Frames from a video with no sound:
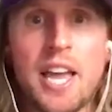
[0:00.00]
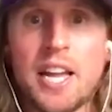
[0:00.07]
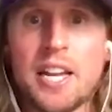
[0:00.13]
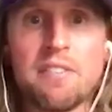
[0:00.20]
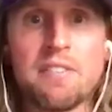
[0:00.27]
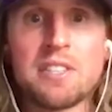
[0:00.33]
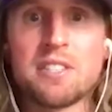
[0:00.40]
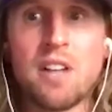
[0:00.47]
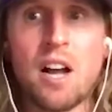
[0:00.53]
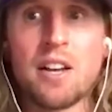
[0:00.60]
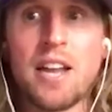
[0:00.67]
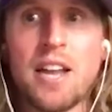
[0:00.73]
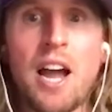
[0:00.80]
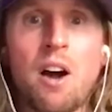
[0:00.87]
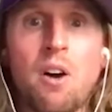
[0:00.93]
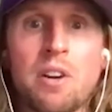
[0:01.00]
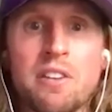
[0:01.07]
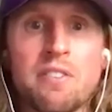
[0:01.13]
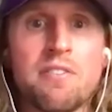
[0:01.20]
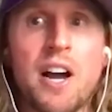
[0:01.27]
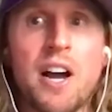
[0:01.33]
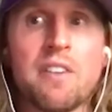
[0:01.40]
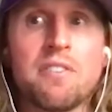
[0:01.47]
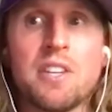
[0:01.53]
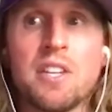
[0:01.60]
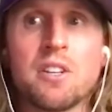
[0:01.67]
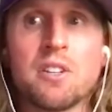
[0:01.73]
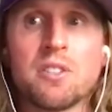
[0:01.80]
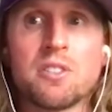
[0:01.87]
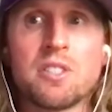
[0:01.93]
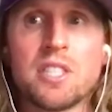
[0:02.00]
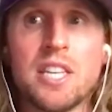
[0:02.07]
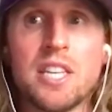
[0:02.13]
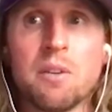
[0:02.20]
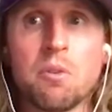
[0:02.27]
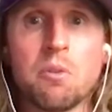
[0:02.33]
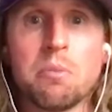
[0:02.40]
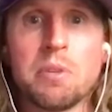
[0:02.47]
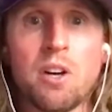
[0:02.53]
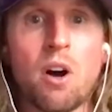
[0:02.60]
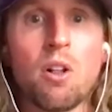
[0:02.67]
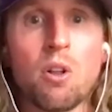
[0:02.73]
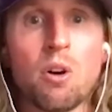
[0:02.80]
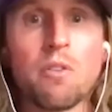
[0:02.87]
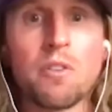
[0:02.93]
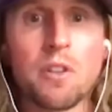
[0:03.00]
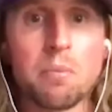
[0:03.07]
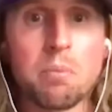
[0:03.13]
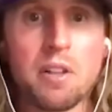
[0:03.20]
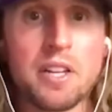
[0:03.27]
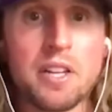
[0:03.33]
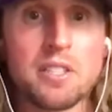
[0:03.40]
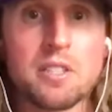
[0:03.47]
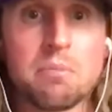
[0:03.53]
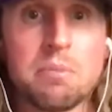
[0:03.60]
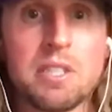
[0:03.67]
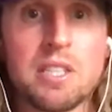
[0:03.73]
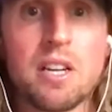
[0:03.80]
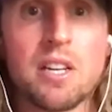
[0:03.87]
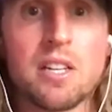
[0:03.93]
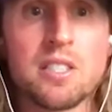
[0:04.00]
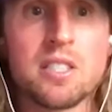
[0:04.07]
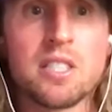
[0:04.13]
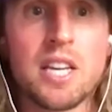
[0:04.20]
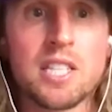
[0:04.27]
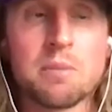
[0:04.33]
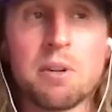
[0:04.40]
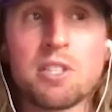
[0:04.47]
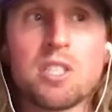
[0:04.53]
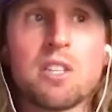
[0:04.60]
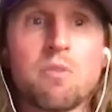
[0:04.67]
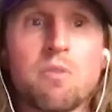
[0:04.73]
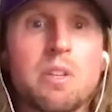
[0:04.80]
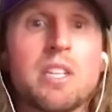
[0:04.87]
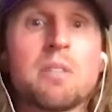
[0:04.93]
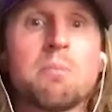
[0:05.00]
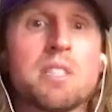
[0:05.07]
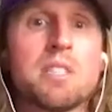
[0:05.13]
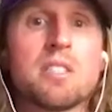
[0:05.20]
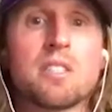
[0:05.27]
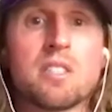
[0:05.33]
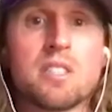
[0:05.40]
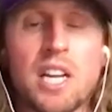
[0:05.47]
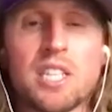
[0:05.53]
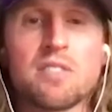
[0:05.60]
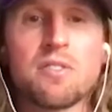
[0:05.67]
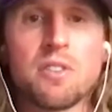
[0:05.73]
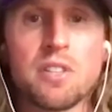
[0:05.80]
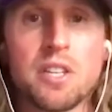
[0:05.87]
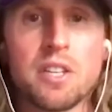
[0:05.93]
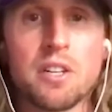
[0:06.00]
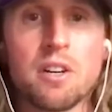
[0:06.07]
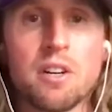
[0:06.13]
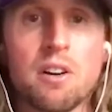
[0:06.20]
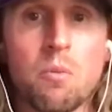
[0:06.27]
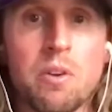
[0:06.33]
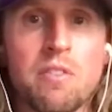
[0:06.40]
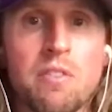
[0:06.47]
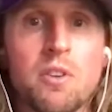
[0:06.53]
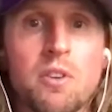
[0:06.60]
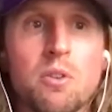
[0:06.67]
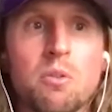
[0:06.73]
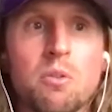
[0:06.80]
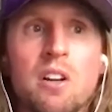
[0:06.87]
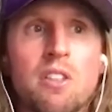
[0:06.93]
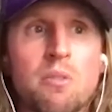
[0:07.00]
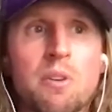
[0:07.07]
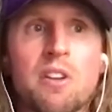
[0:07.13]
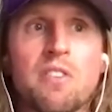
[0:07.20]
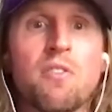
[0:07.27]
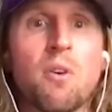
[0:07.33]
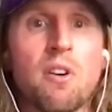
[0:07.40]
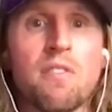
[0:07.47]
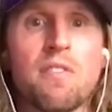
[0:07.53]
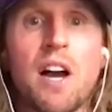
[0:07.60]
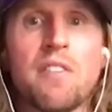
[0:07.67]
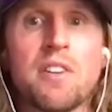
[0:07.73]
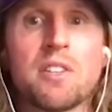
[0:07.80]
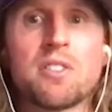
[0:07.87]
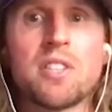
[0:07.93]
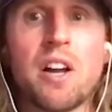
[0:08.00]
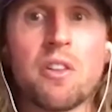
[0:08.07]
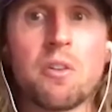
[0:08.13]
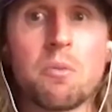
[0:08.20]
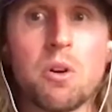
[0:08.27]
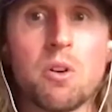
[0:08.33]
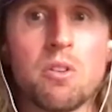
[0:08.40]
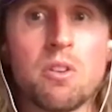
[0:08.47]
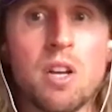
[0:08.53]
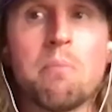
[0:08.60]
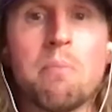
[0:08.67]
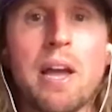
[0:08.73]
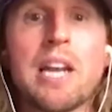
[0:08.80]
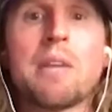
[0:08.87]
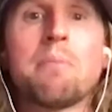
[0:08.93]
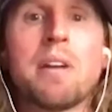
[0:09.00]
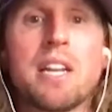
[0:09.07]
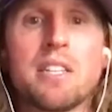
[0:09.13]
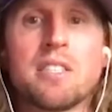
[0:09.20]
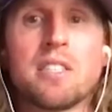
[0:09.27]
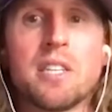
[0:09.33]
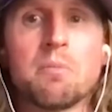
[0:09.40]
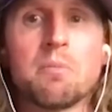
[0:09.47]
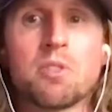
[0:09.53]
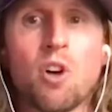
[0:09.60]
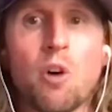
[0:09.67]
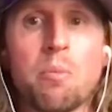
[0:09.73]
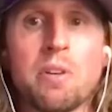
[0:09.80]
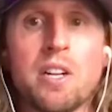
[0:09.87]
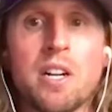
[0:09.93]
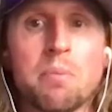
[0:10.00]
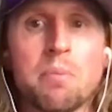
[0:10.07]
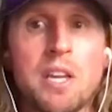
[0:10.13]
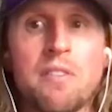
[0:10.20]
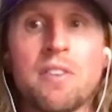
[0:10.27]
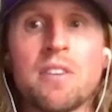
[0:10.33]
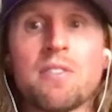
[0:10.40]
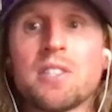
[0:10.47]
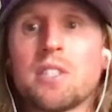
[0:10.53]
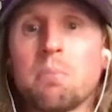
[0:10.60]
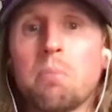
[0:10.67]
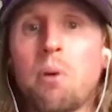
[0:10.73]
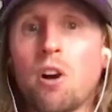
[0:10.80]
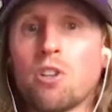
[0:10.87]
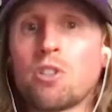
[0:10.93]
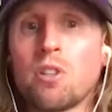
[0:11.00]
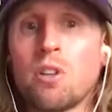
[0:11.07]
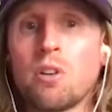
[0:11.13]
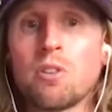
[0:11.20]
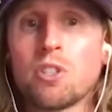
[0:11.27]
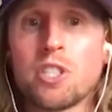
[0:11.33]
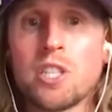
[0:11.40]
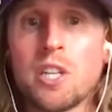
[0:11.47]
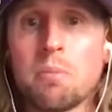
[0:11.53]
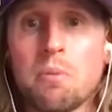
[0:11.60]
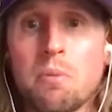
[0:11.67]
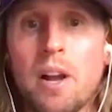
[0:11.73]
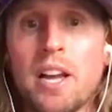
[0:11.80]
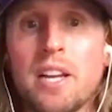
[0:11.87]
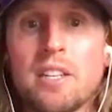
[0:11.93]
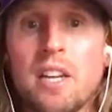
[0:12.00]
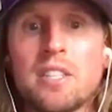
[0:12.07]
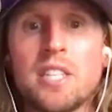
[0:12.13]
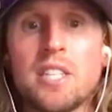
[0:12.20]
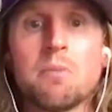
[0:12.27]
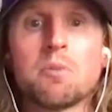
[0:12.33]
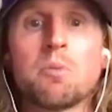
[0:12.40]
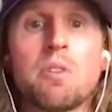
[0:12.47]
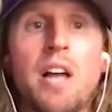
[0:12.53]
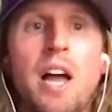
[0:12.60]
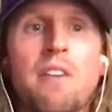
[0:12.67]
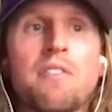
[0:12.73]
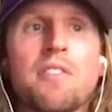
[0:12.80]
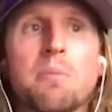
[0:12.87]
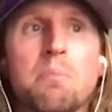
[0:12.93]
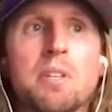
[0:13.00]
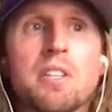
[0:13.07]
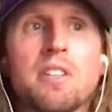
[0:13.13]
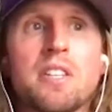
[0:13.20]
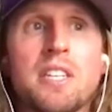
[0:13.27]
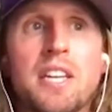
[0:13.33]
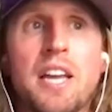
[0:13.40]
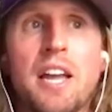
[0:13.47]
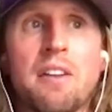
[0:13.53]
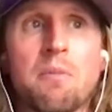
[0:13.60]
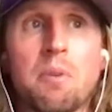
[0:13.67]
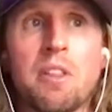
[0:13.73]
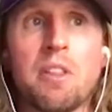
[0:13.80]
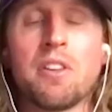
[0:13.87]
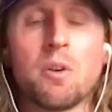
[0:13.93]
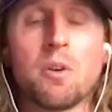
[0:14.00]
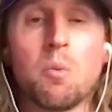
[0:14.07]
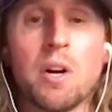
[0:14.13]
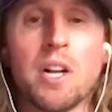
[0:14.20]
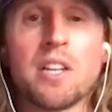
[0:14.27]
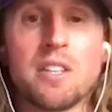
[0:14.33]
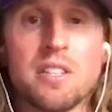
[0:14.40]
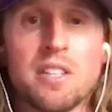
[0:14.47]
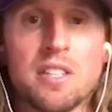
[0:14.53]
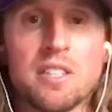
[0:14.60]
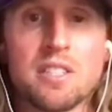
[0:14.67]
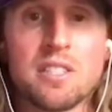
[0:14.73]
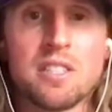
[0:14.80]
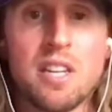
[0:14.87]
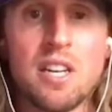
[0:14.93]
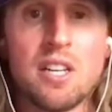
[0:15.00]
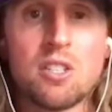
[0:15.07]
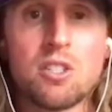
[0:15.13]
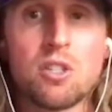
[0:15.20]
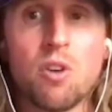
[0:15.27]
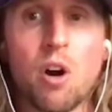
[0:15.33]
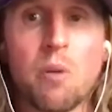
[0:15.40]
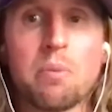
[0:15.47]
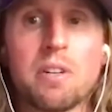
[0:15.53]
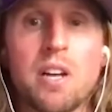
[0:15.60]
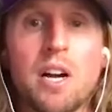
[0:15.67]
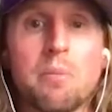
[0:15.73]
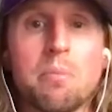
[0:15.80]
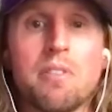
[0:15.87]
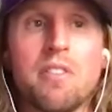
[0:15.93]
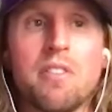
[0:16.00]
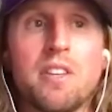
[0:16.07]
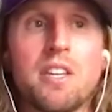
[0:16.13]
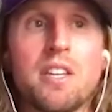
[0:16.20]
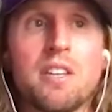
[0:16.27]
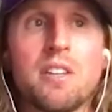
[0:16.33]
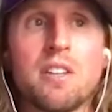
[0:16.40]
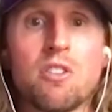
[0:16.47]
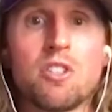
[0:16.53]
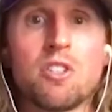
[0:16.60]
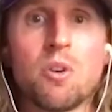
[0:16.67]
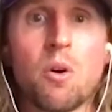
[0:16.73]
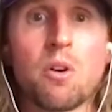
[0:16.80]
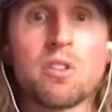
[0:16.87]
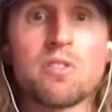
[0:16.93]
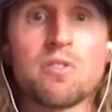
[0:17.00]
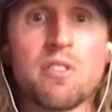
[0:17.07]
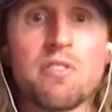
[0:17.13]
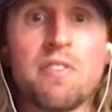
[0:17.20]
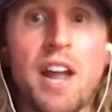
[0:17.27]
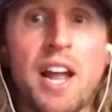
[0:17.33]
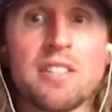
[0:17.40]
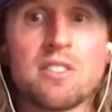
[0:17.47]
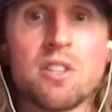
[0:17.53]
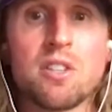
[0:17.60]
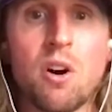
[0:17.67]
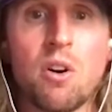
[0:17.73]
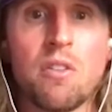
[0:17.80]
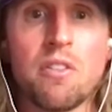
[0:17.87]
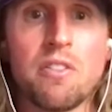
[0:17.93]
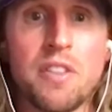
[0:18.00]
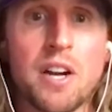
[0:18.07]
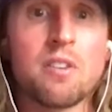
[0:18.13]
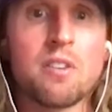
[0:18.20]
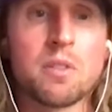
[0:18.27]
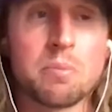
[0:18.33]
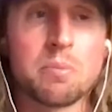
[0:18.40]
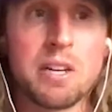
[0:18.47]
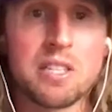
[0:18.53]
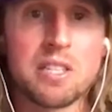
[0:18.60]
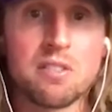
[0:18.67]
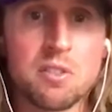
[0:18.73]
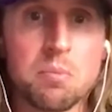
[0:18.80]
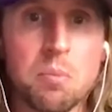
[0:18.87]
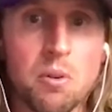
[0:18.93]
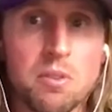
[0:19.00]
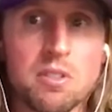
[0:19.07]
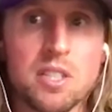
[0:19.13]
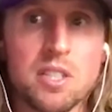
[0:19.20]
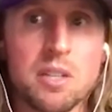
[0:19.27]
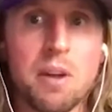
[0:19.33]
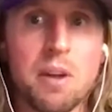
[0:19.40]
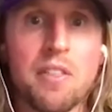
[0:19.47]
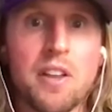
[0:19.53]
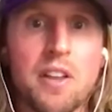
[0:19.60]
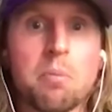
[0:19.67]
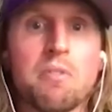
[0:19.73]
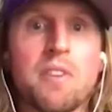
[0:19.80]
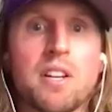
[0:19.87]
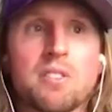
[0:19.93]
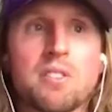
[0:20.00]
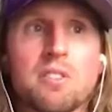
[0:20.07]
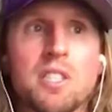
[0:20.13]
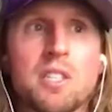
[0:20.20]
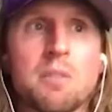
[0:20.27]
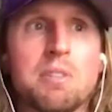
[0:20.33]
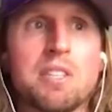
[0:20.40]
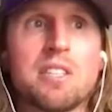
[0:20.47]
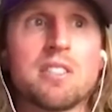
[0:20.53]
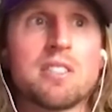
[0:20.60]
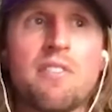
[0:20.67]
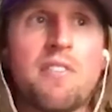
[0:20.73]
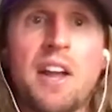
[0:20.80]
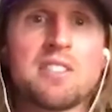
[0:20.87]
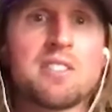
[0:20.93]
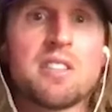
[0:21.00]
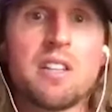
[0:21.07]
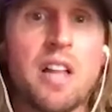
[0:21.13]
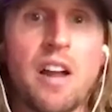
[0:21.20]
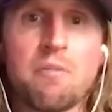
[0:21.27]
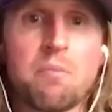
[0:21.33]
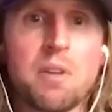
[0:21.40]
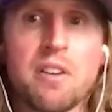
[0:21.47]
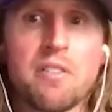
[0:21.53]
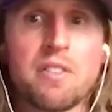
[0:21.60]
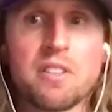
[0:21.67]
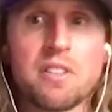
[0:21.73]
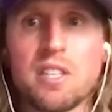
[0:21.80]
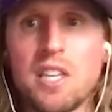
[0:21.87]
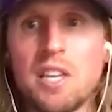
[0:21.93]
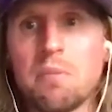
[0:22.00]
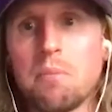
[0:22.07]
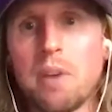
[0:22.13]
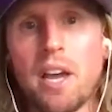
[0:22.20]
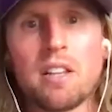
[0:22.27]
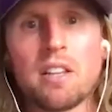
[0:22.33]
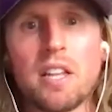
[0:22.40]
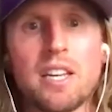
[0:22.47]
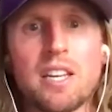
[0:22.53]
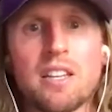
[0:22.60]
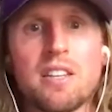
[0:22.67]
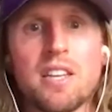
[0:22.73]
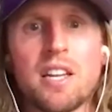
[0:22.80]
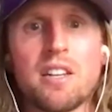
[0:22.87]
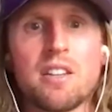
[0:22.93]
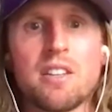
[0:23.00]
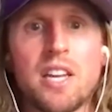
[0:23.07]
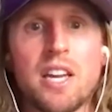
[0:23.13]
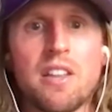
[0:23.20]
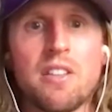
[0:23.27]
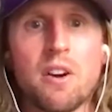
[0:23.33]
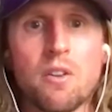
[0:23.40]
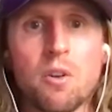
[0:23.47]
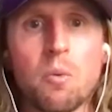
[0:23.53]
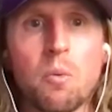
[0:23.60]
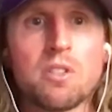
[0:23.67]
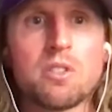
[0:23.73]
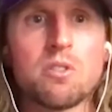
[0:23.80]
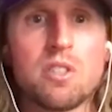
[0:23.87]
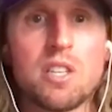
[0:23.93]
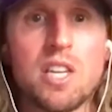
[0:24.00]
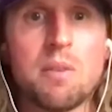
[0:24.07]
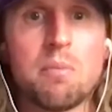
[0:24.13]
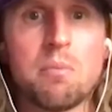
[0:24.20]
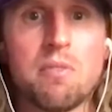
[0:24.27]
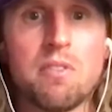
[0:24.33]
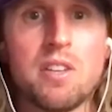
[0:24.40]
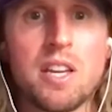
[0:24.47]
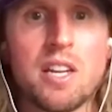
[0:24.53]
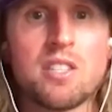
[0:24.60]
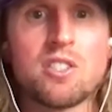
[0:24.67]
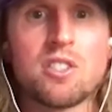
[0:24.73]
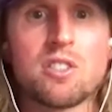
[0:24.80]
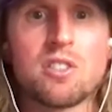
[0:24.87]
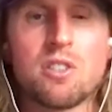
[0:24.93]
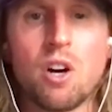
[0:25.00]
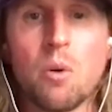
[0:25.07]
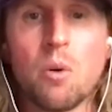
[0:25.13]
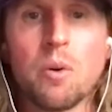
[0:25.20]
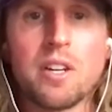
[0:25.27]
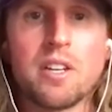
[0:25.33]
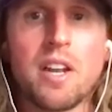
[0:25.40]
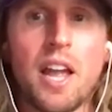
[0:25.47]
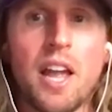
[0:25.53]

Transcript: And if it's not now, in 5 years, it will be all over the place, because especially if we can be successful here, we view 3, 4, 5 years down the road, many, many teams opening up, even if it's a partial ownership, right? Teams will have the ability, and we think willingness, to open up the doors for fans to own their respective sports team and their professional team, because fans are the lifeblood of the team, man. Like at the end of the day, they're the ones who keep the engine going.